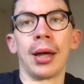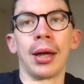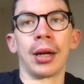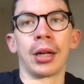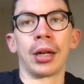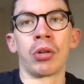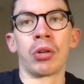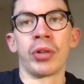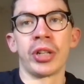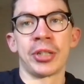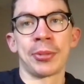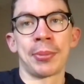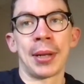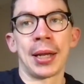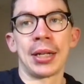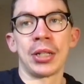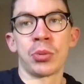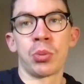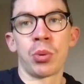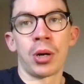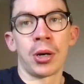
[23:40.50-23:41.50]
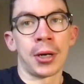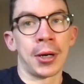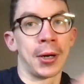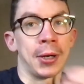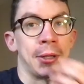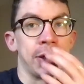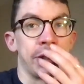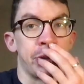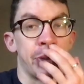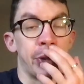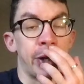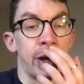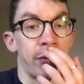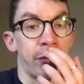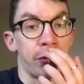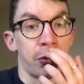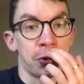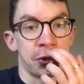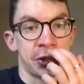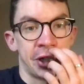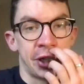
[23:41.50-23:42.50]
Chris played his wildcard this week.
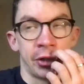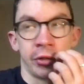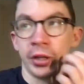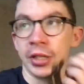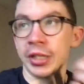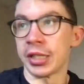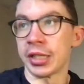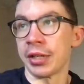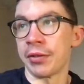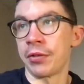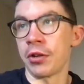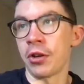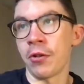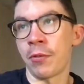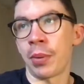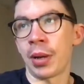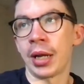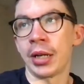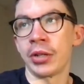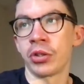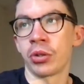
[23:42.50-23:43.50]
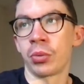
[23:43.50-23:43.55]
Unfortunately, Chris, if you've played your